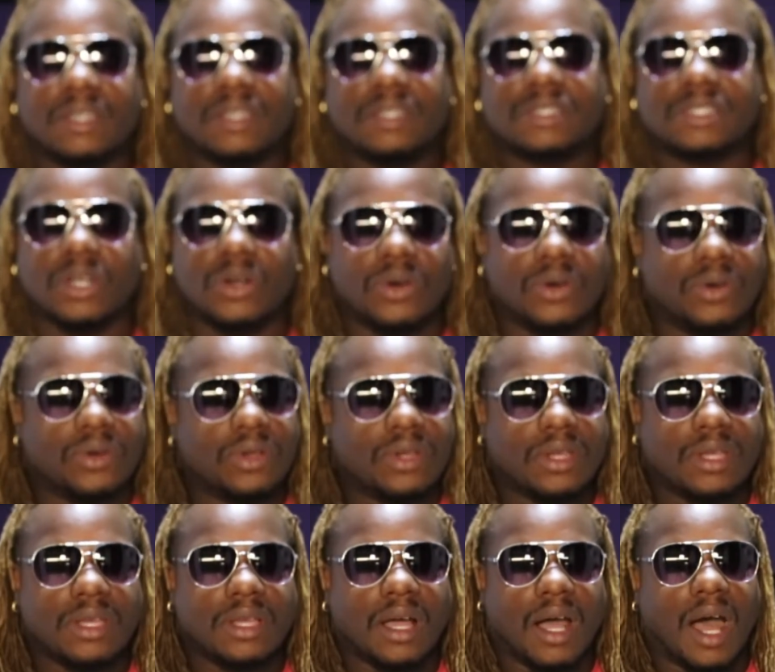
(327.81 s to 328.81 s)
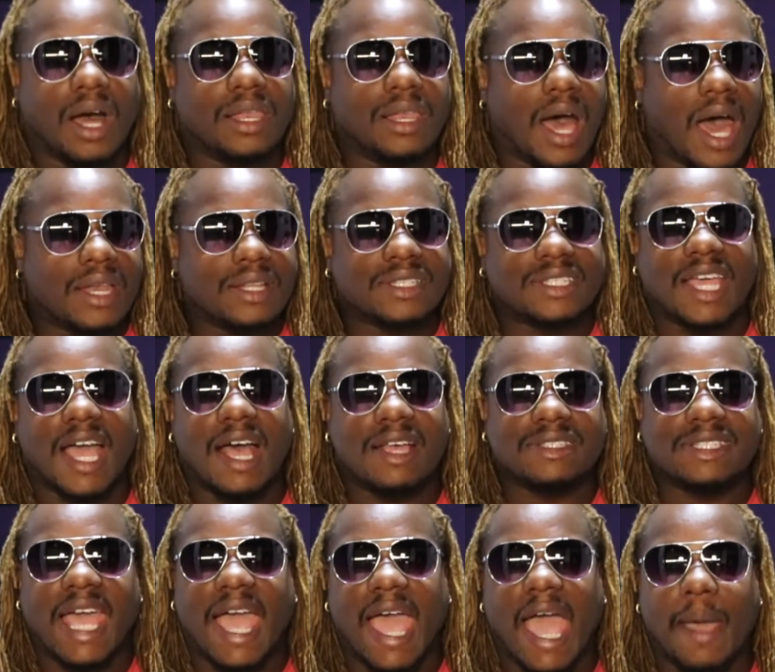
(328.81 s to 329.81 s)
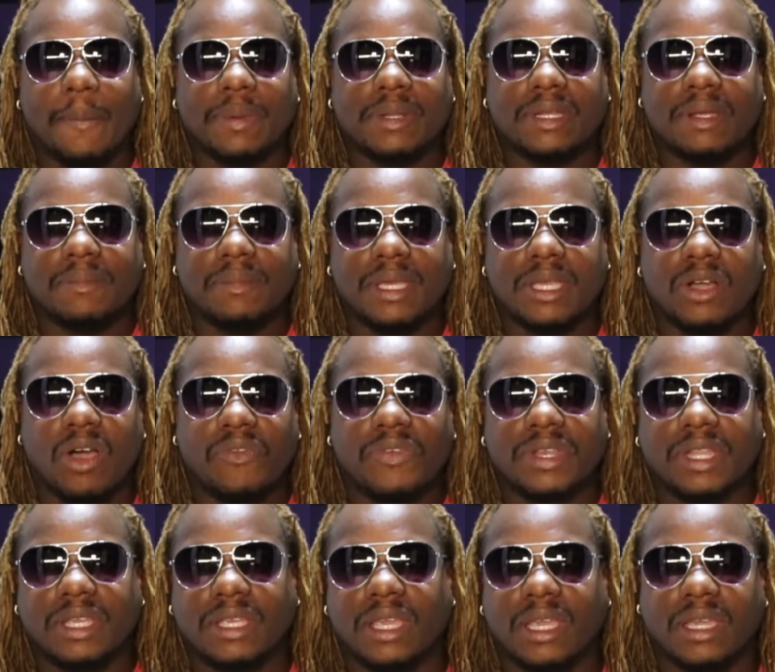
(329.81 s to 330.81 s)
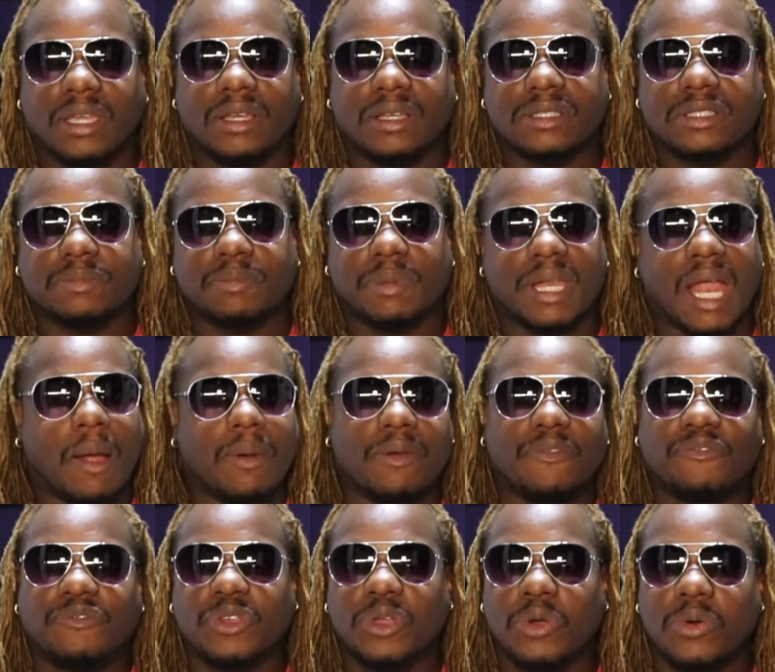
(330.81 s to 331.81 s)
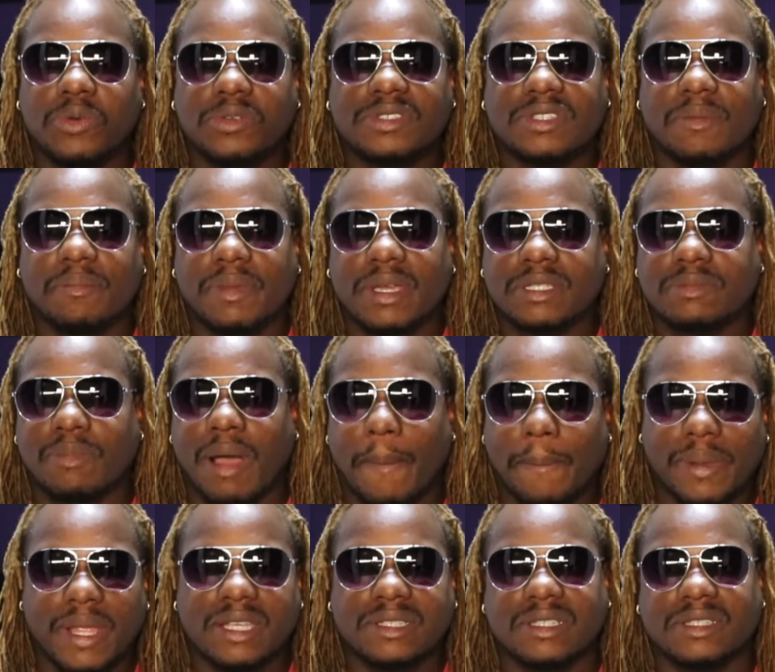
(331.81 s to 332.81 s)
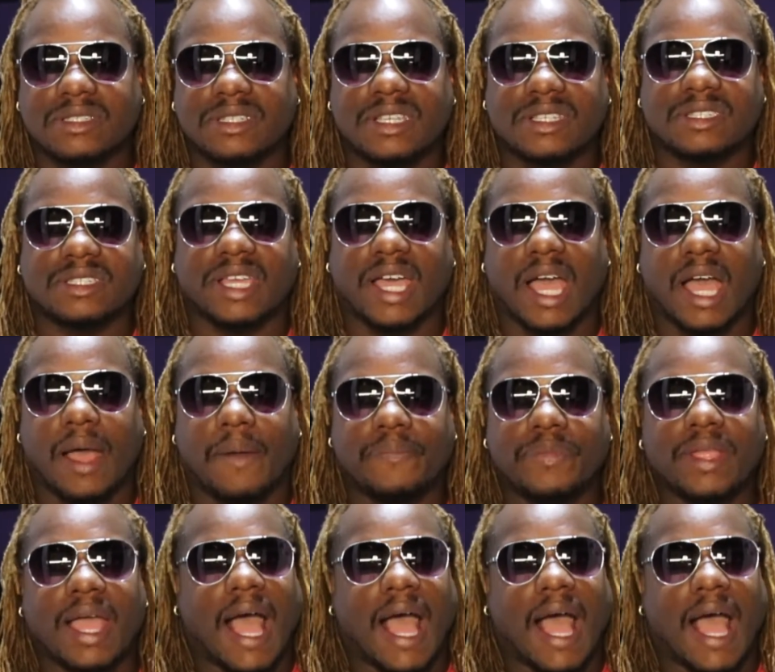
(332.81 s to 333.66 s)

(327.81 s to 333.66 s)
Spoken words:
So a lot of times that happened to me over the years, but I refused to miss my blessings this time.